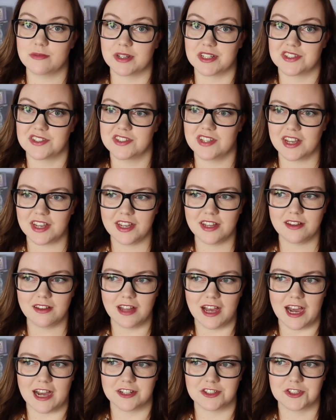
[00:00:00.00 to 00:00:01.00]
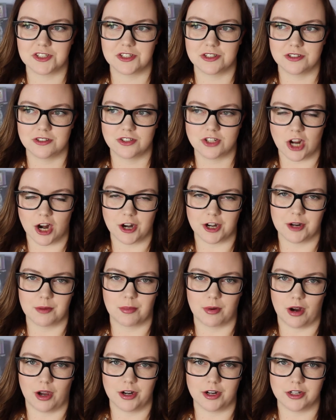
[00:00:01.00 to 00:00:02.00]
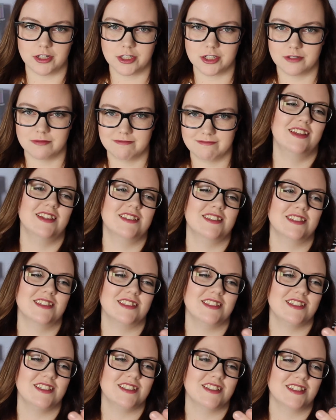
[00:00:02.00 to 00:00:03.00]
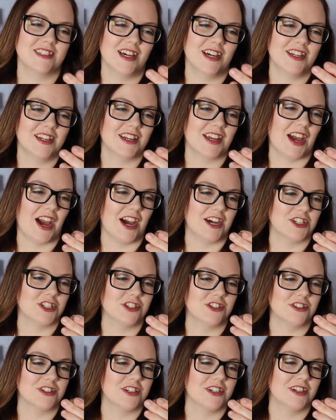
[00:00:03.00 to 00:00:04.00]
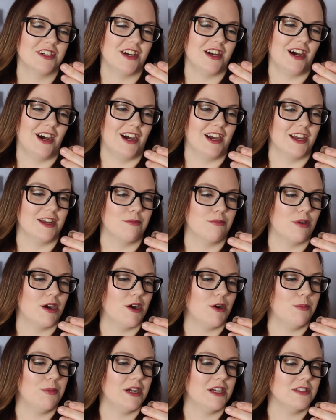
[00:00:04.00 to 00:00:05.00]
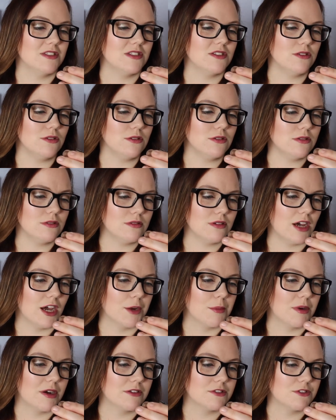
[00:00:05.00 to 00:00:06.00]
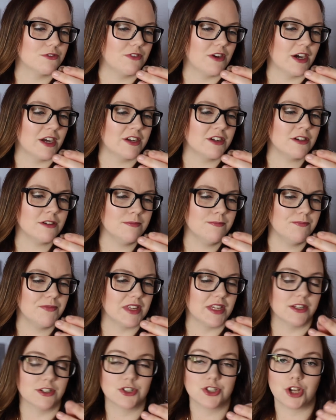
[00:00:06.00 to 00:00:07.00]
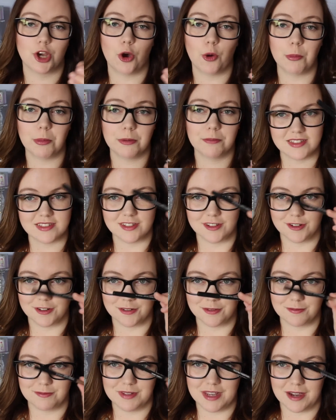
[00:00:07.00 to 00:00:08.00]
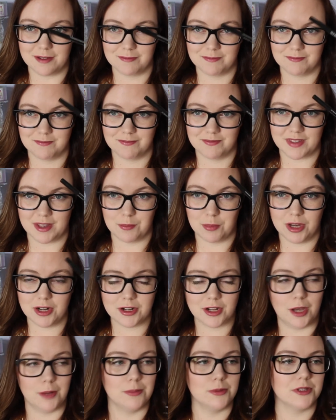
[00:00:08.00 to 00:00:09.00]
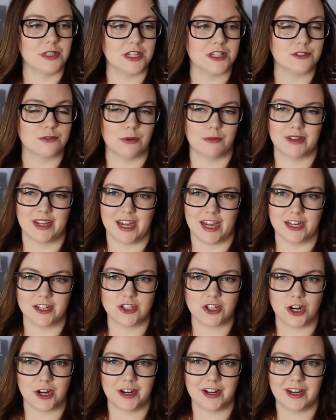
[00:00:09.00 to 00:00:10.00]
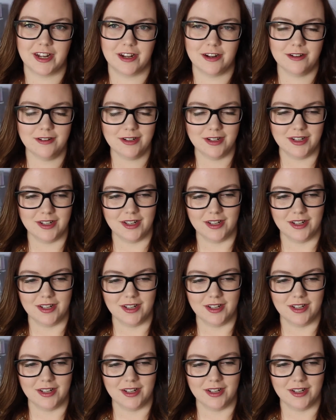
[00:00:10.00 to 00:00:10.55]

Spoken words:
second last Target product. This is the Sonia Kashuk Eyebrow Pencil, Eyebrow Definer in Taupe. So yeah, I bought a couple of these when we had Target here.